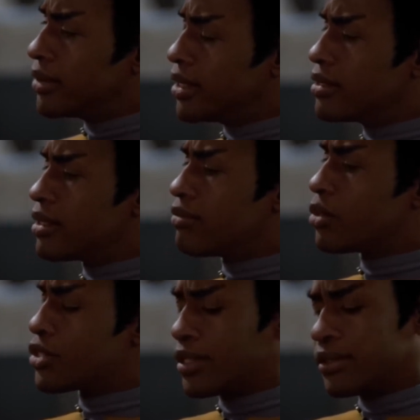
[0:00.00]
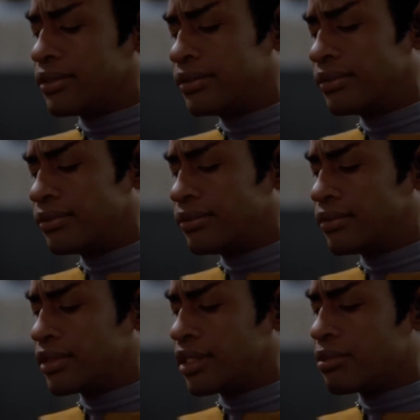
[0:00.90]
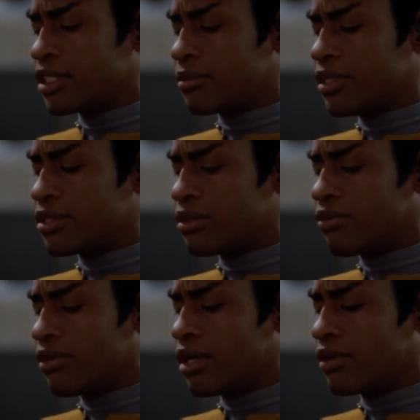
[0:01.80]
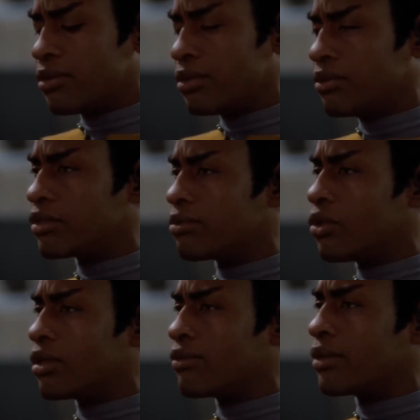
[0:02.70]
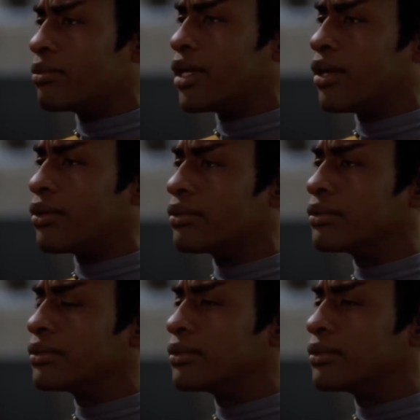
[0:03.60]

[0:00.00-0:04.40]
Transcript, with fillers: It is unfortunate I must be so far removed from all of them now.